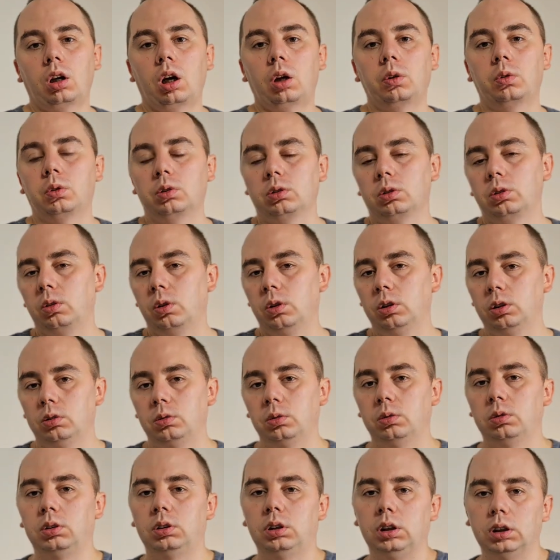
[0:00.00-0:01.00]
I won't go
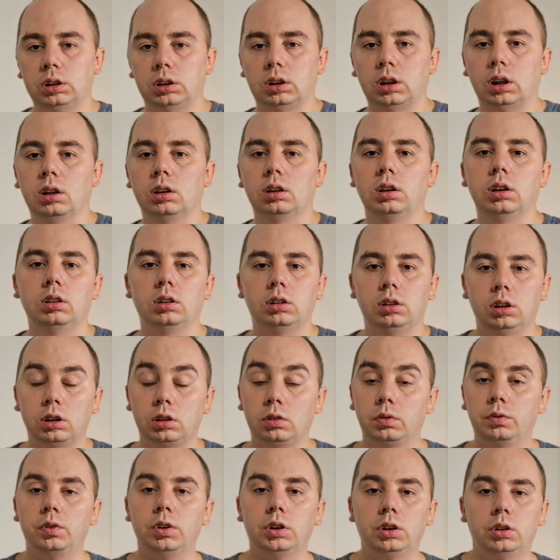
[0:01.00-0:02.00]
into detail in
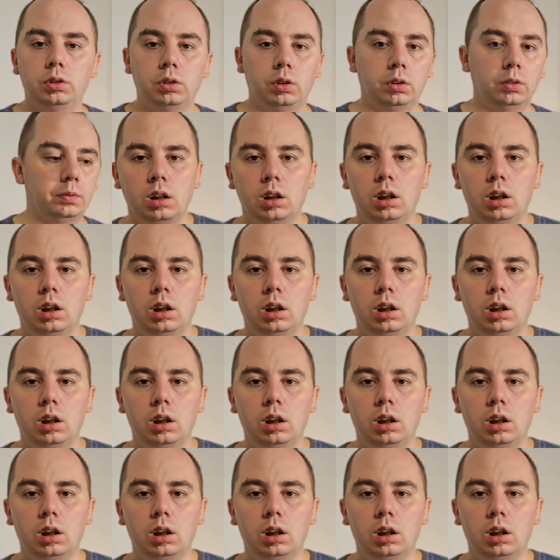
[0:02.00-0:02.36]
this video.